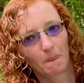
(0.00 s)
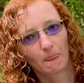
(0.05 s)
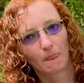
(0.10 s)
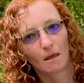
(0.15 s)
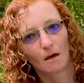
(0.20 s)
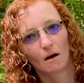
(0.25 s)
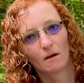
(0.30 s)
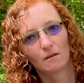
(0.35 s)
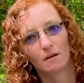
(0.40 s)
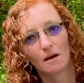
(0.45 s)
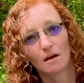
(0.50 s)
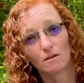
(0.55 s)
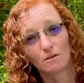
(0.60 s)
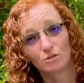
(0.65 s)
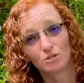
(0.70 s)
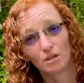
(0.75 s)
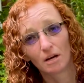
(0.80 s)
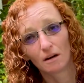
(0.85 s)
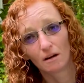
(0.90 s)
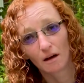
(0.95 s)
On the other
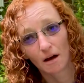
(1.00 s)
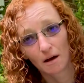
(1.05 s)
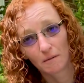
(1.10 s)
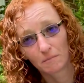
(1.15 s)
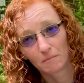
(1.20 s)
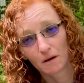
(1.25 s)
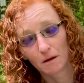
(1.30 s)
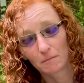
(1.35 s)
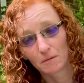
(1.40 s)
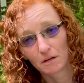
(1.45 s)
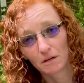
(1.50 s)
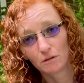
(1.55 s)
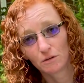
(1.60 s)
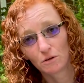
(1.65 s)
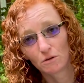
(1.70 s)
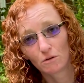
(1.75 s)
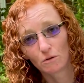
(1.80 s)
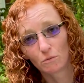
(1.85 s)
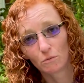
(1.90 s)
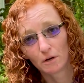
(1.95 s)
channel, I'm gonna do
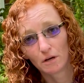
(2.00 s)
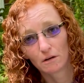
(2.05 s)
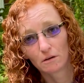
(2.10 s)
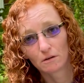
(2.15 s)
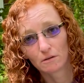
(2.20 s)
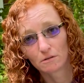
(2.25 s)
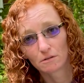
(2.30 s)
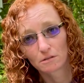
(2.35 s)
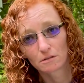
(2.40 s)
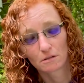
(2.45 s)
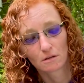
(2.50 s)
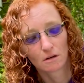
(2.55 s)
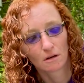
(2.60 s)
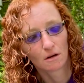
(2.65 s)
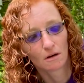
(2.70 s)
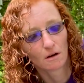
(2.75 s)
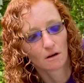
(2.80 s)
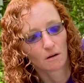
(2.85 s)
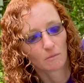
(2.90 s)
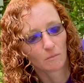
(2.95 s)
the reels,
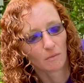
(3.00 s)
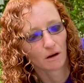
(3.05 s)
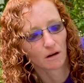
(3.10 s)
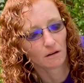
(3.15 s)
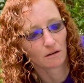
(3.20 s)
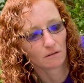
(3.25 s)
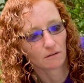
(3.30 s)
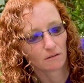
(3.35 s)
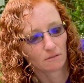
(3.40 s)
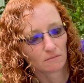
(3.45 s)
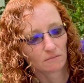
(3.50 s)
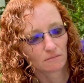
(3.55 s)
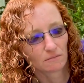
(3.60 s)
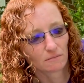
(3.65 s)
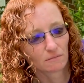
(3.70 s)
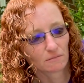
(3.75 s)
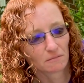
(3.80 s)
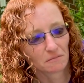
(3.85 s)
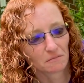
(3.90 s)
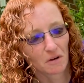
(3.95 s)
but
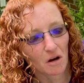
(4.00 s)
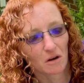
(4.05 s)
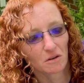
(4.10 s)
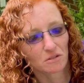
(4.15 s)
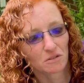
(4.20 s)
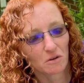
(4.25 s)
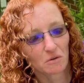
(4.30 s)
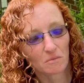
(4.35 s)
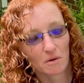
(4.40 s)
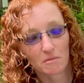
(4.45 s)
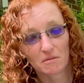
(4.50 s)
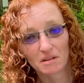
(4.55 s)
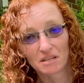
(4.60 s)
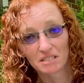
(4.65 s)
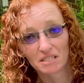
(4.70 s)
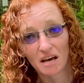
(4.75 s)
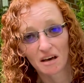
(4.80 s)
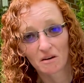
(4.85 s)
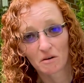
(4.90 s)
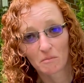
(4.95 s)
also maybe the
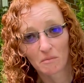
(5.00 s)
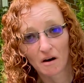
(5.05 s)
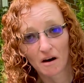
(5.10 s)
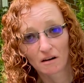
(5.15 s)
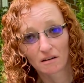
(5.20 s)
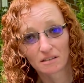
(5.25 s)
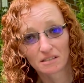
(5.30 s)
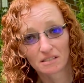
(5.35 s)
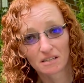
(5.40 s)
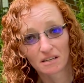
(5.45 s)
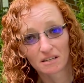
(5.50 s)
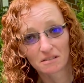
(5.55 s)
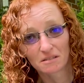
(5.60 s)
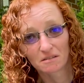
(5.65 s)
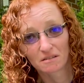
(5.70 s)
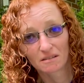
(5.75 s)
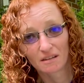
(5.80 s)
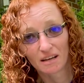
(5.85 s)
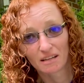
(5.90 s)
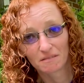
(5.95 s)
tackle box, because
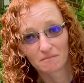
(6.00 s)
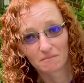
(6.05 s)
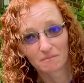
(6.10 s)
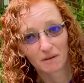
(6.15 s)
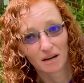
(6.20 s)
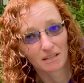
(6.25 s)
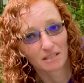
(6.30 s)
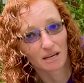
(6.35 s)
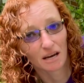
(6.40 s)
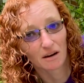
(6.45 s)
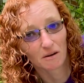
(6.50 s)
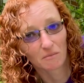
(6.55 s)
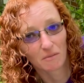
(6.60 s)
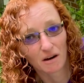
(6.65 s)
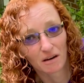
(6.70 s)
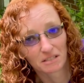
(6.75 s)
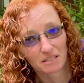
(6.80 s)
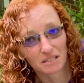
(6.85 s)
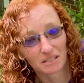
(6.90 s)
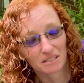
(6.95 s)
my tackle
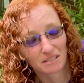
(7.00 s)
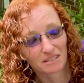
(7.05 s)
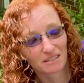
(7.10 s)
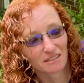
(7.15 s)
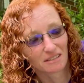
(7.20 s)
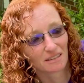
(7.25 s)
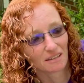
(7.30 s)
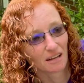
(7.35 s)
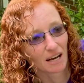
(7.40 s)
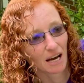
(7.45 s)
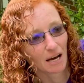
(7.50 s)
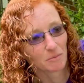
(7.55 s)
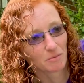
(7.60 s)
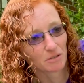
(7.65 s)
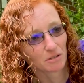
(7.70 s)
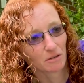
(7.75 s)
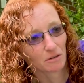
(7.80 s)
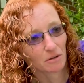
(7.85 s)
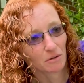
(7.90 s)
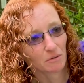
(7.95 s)
box is
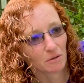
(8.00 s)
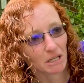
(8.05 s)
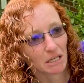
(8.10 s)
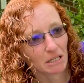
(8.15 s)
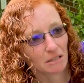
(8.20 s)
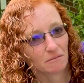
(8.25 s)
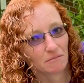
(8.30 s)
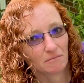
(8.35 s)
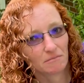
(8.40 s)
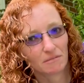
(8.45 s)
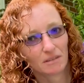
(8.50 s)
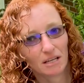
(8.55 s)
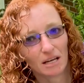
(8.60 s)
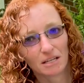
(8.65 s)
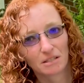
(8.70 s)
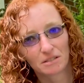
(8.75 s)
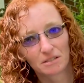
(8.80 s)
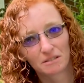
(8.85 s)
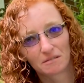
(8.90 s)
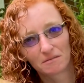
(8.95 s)
absolutely,
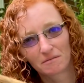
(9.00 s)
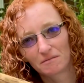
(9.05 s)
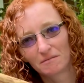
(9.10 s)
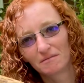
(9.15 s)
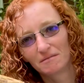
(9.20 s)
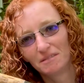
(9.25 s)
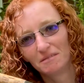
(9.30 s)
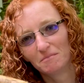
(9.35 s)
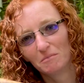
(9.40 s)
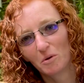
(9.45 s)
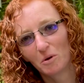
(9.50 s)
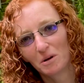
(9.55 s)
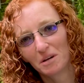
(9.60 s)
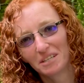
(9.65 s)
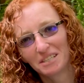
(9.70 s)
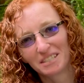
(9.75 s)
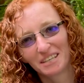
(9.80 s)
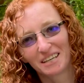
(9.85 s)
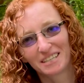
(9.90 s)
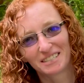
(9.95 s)
it's more
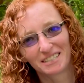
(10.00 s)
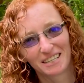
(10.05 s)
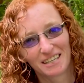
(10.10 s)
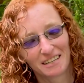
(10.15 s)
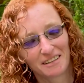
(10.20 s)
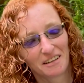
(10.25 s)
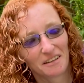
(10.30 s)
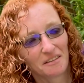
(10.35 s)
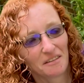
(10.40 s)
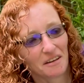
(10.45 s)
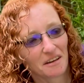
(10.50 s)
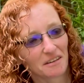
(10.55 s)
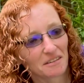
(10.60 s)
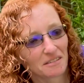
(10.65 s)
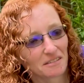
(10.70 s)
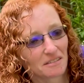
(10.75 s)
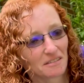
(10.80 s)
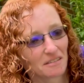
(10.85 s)
disgusting than this.